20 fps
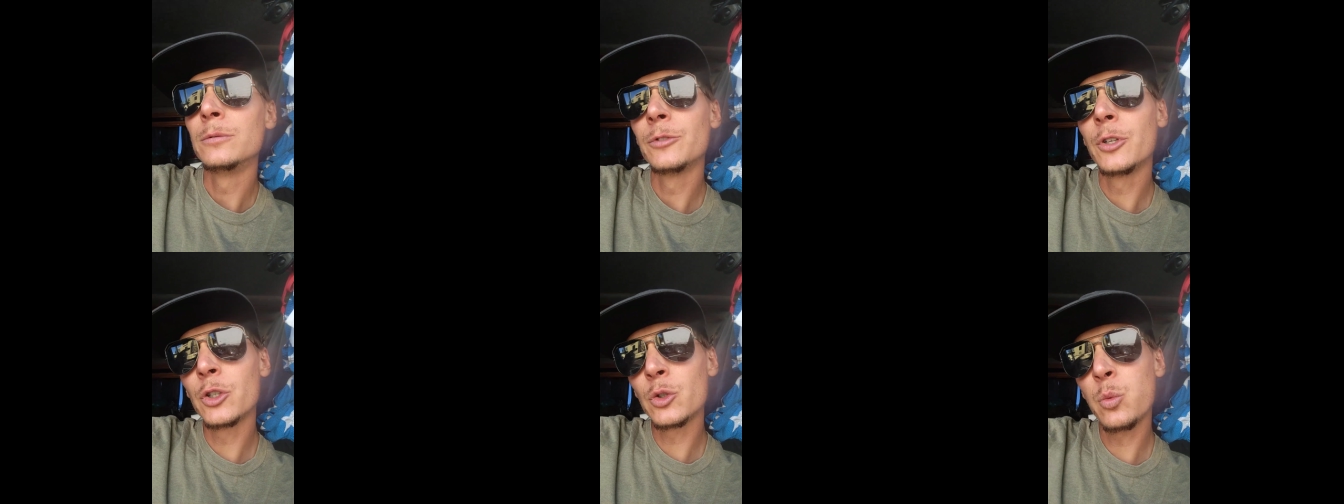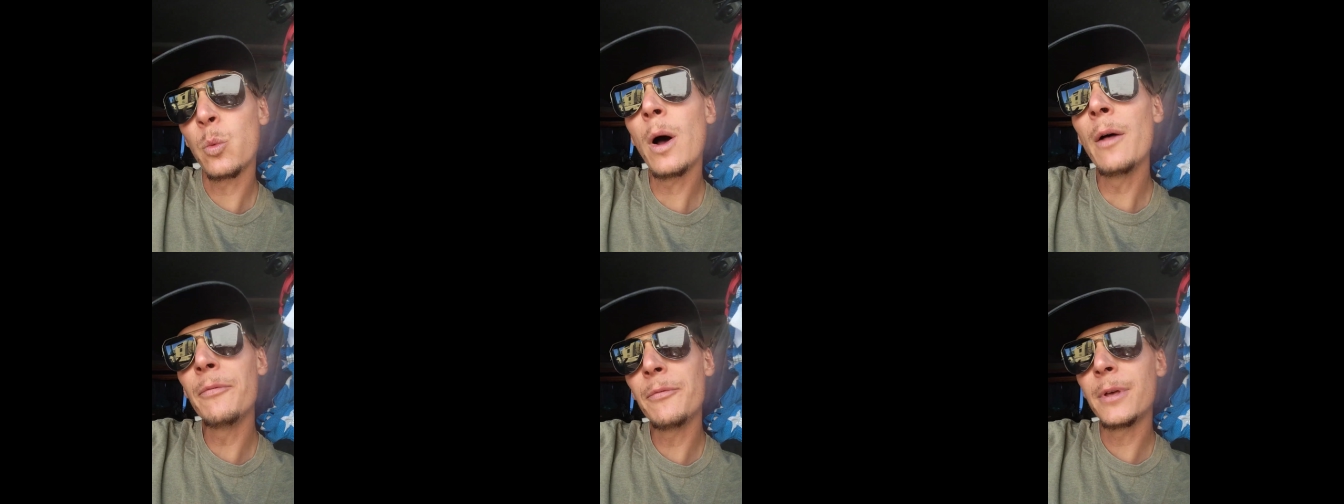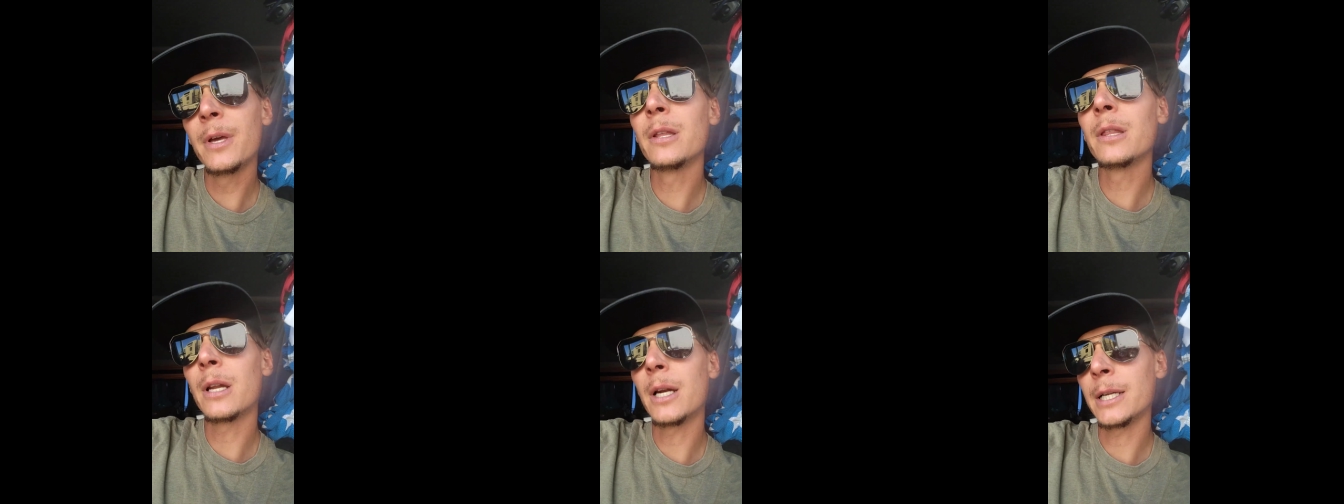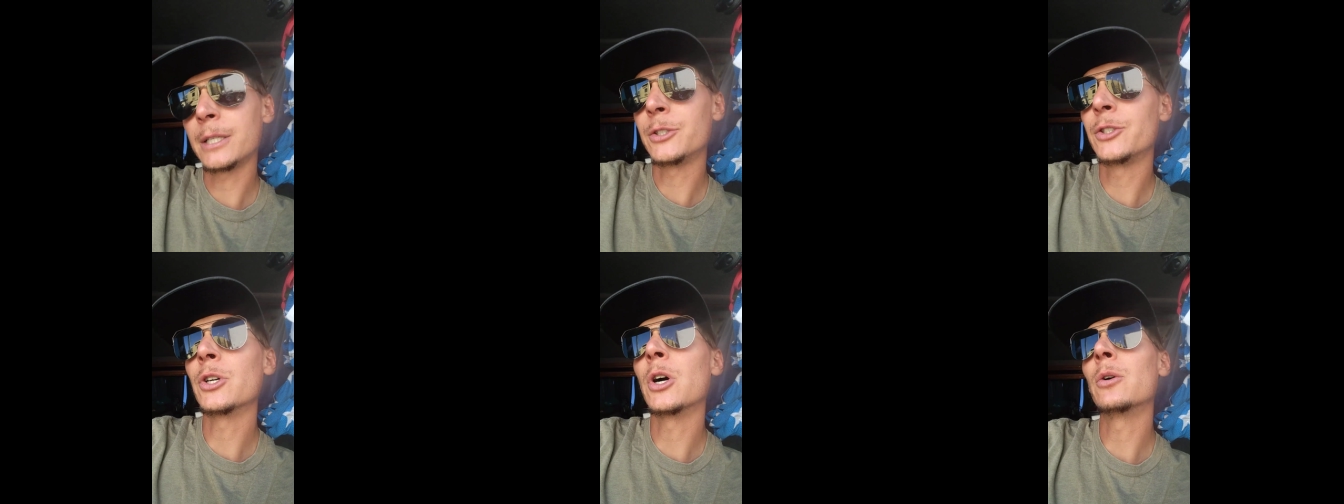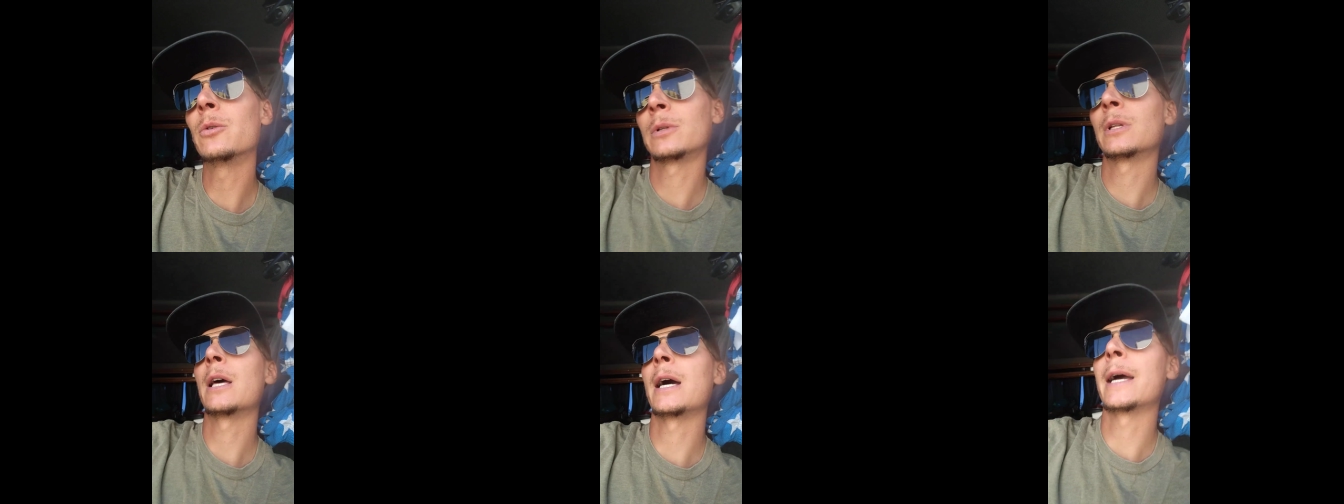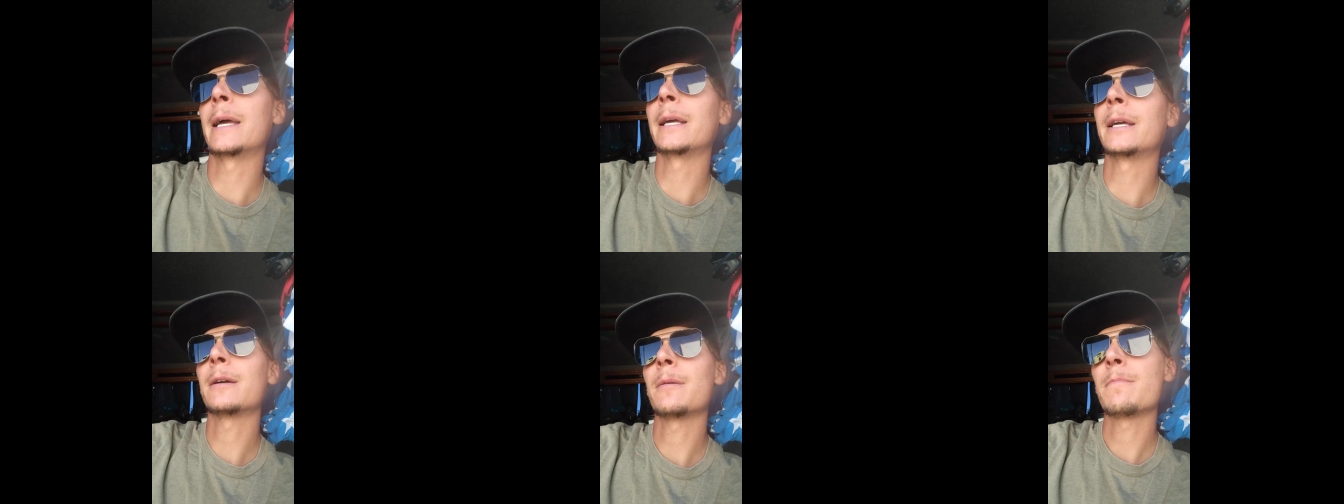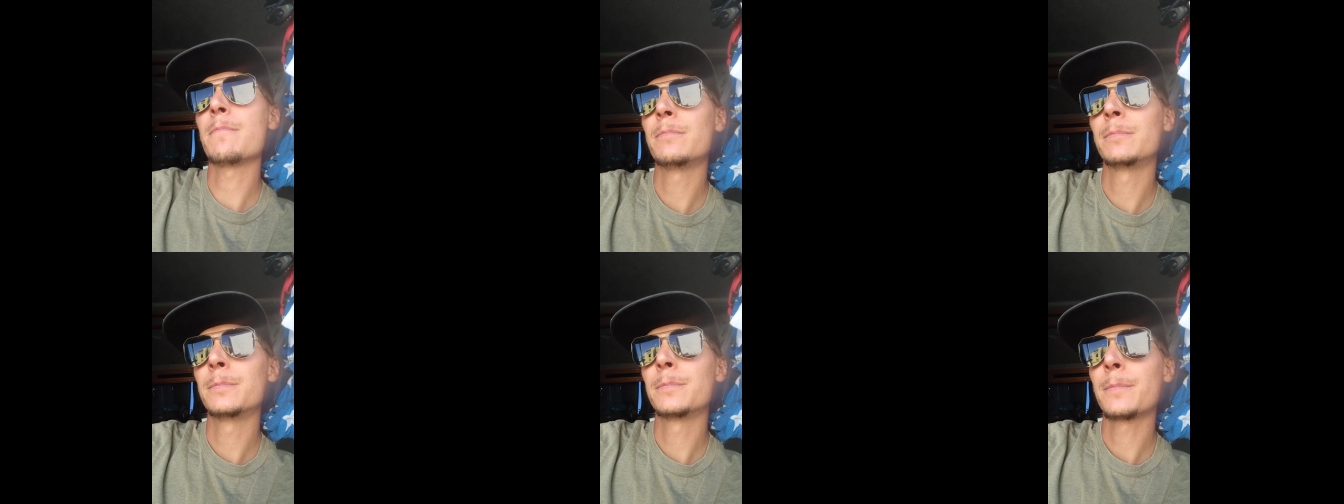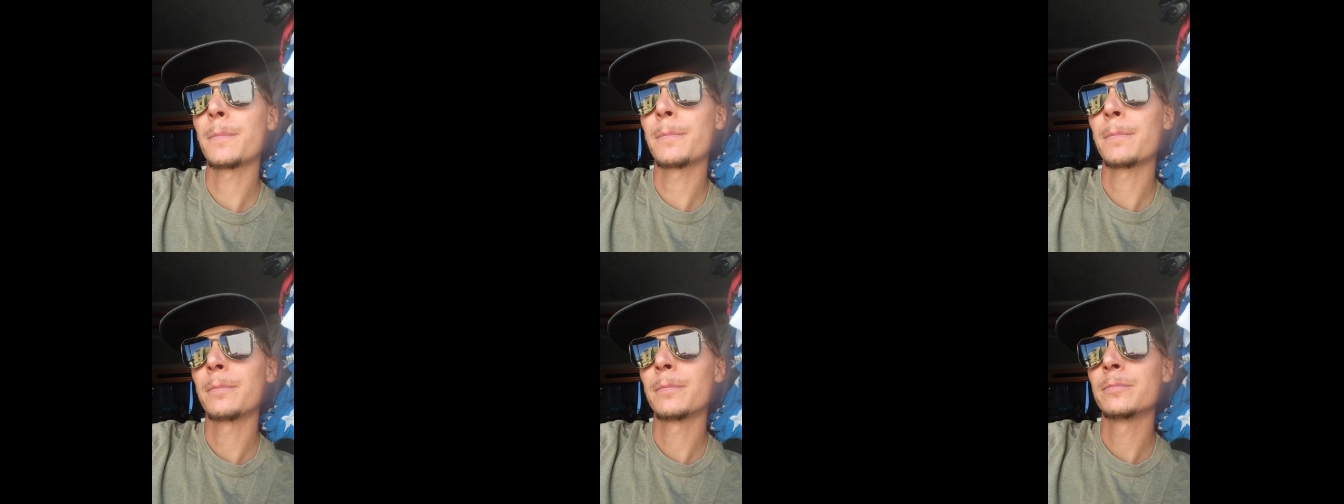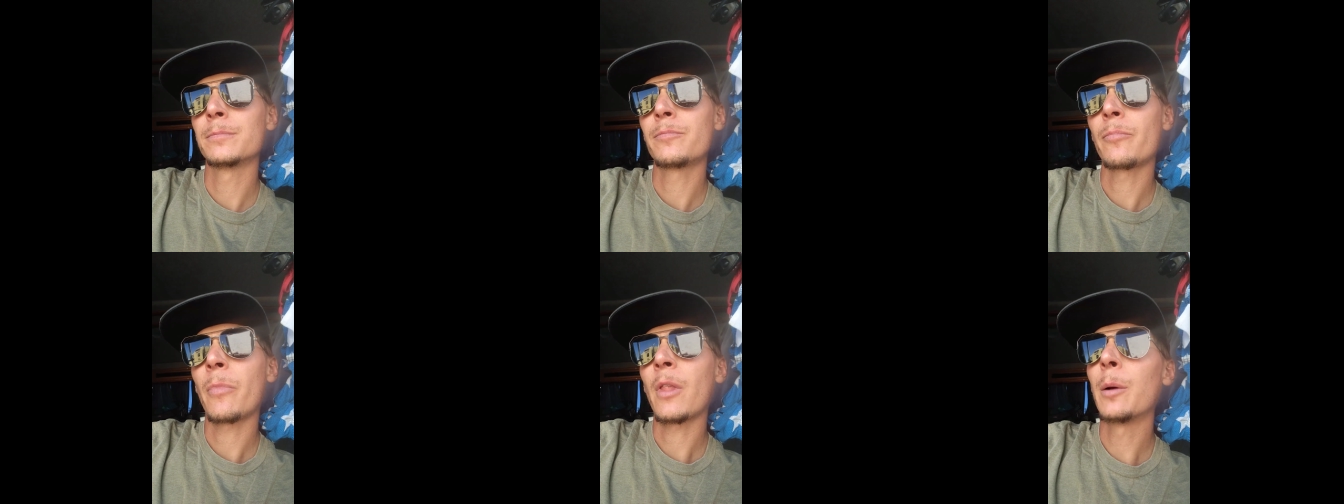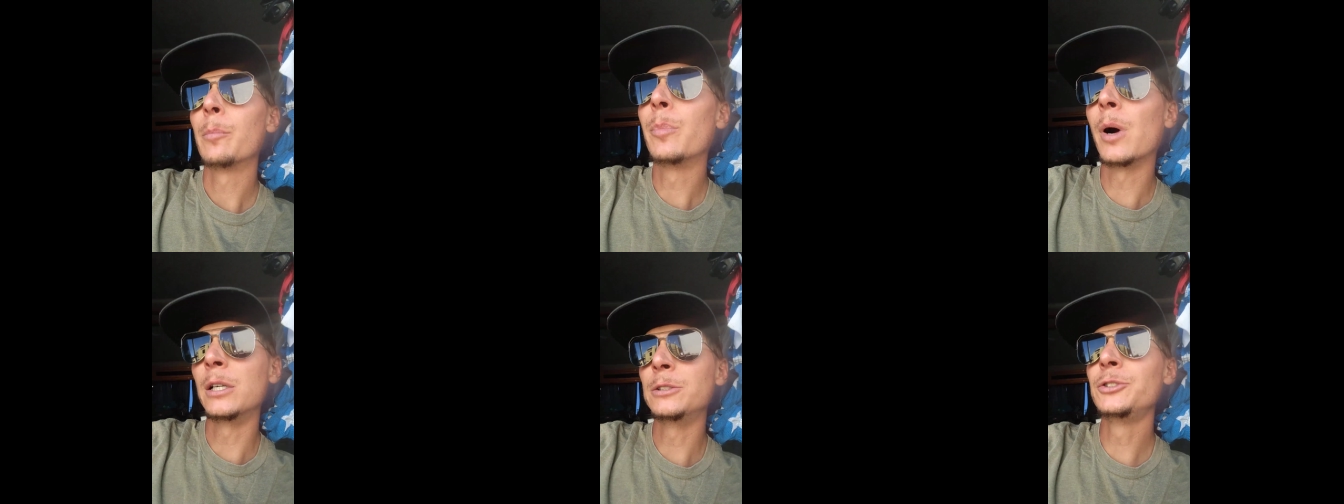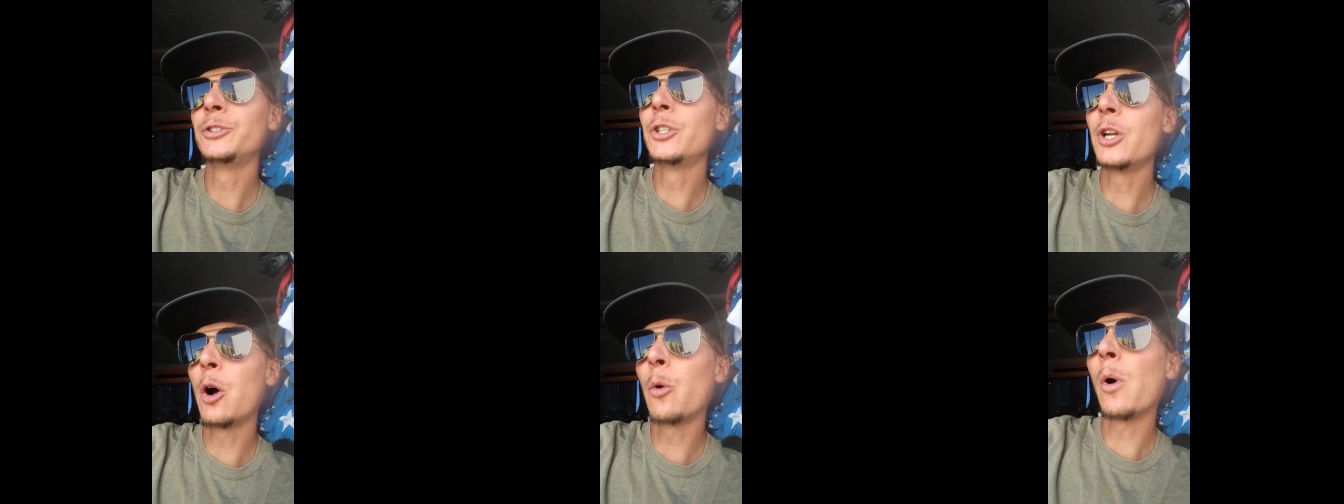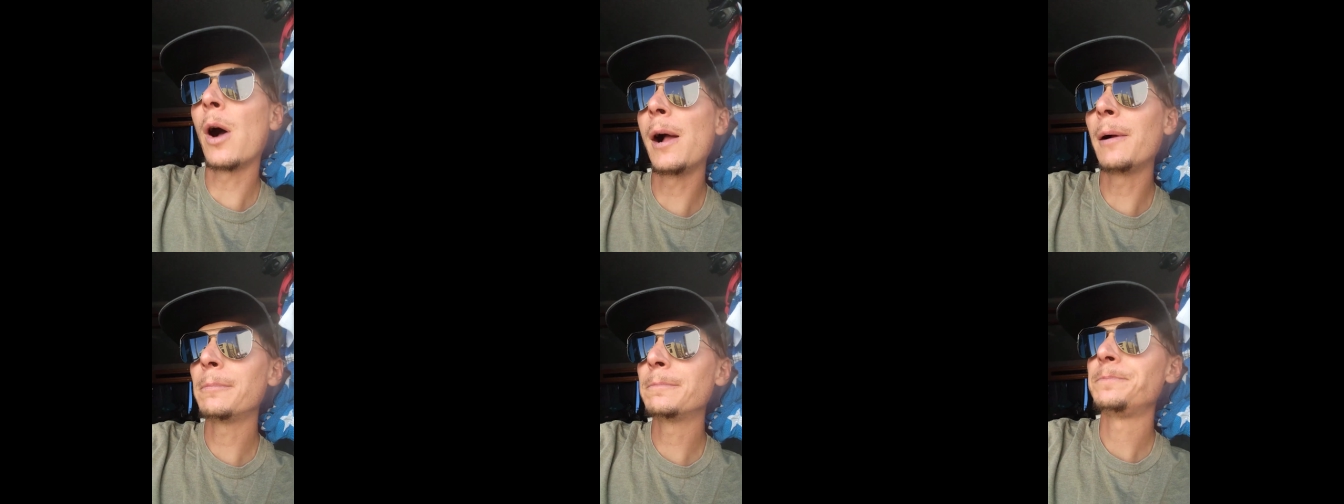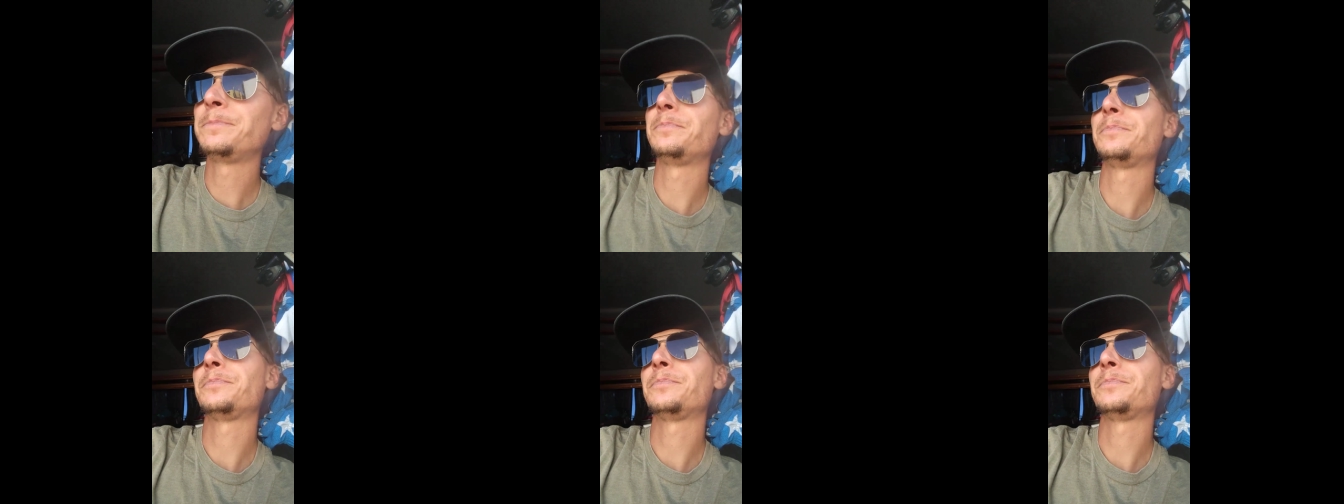there's one thing that I don't like but you know what?